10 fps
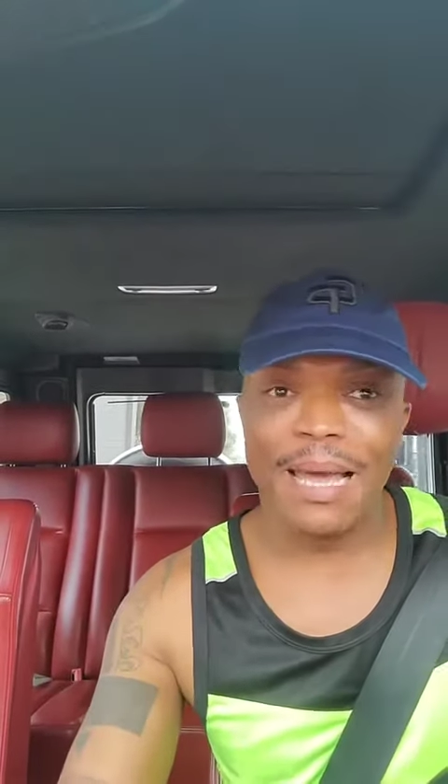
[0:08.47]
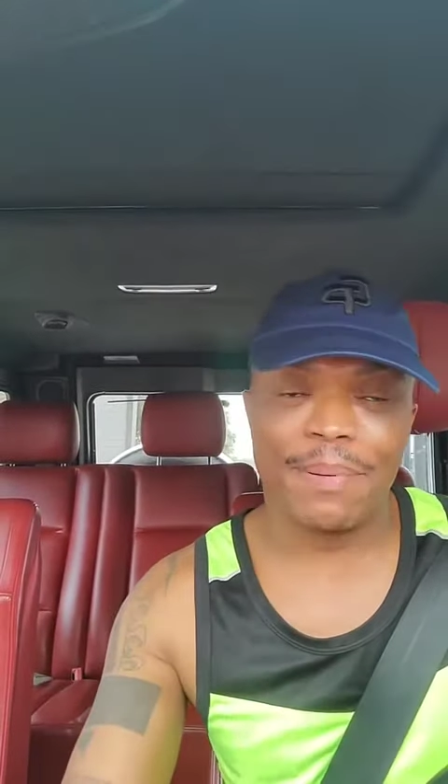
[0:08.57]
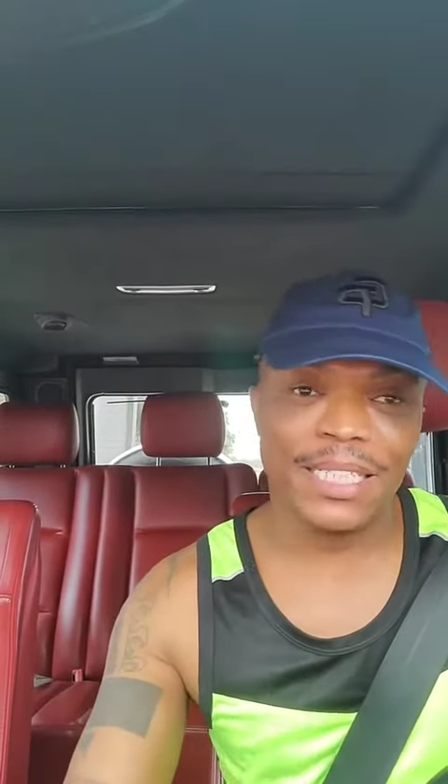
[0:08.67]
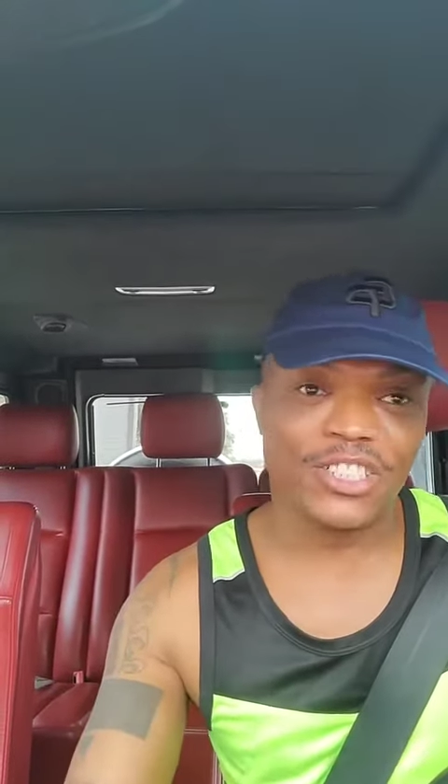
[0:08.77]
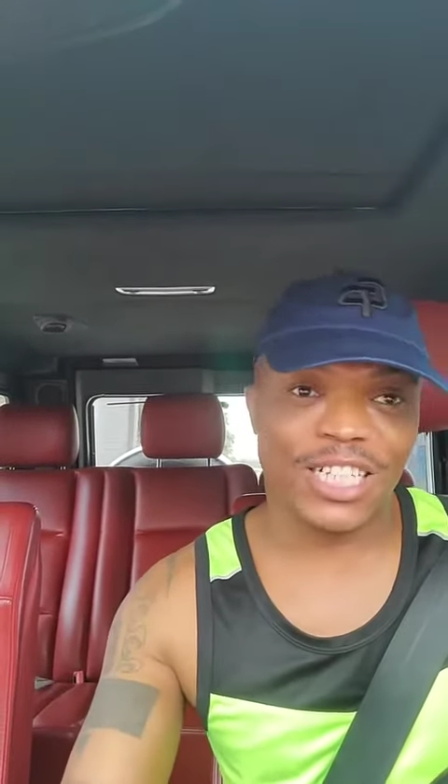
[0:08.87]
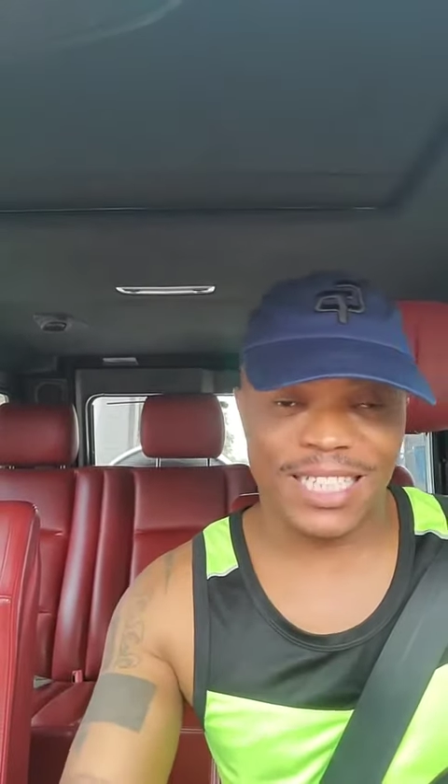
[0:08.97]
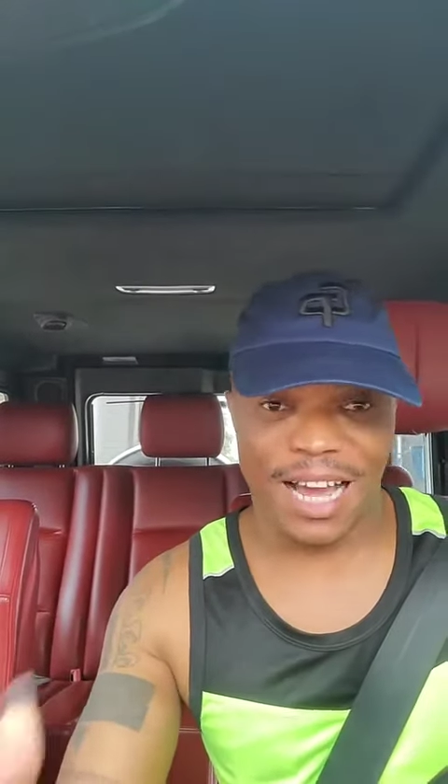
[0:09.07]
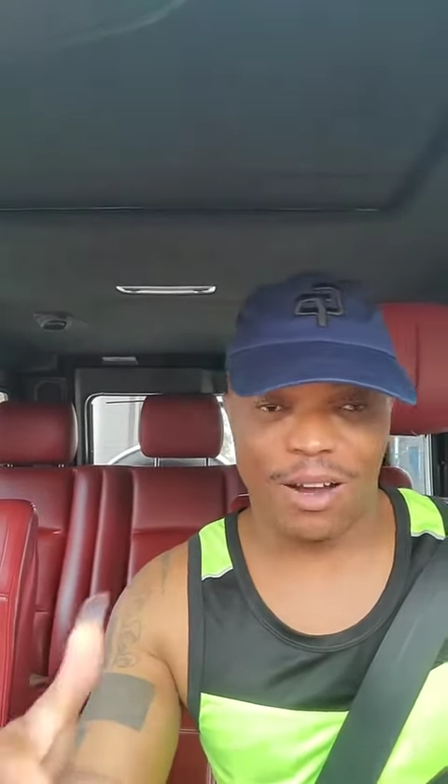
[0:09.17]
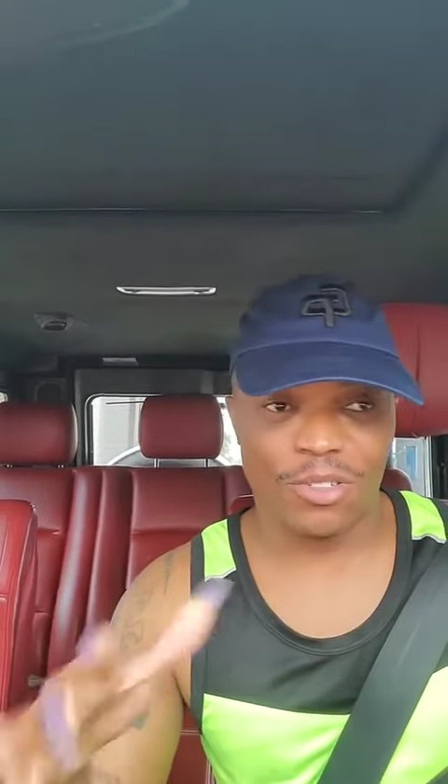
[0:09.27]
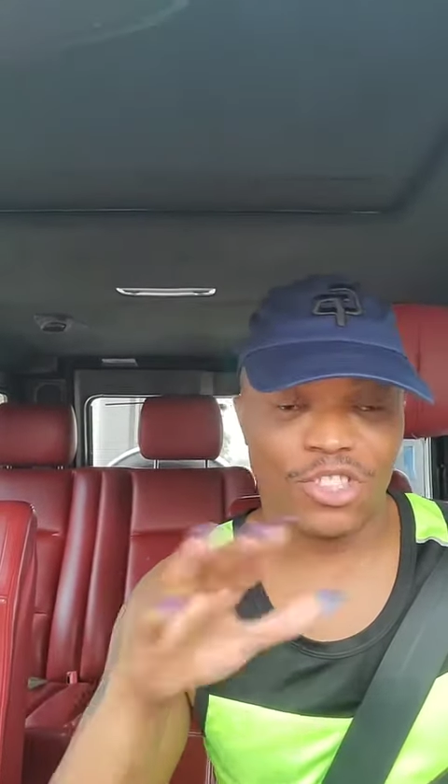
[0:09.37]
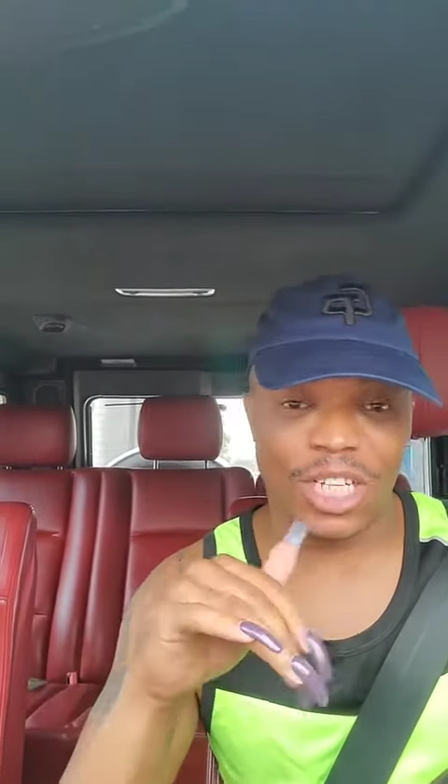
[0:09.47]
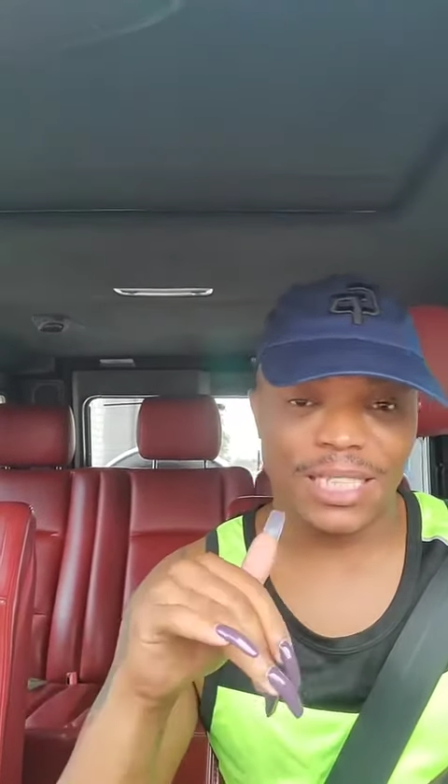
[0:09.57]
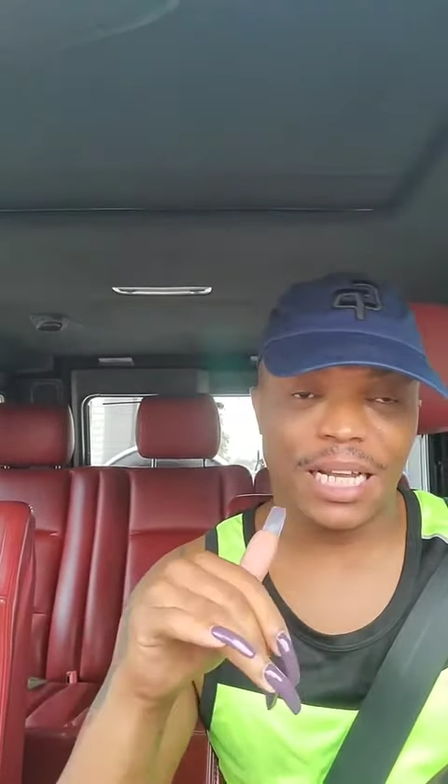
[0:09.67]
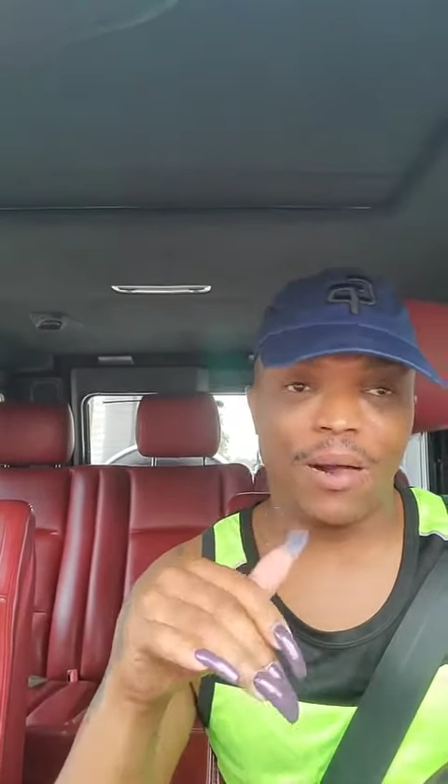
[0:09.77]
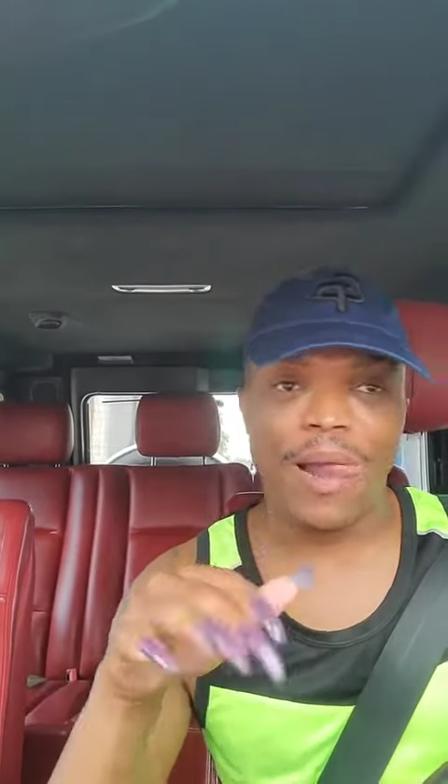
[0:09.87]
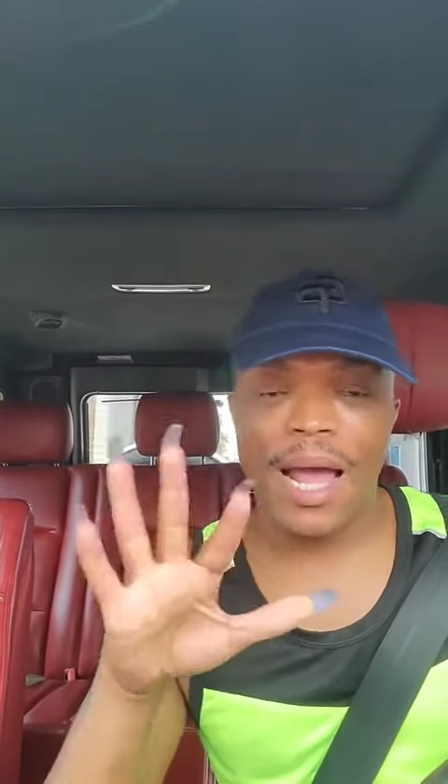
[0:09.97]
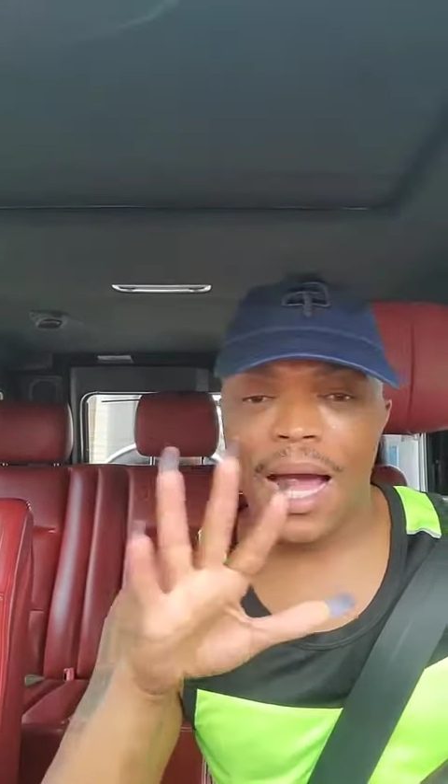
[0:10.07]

happened just now just now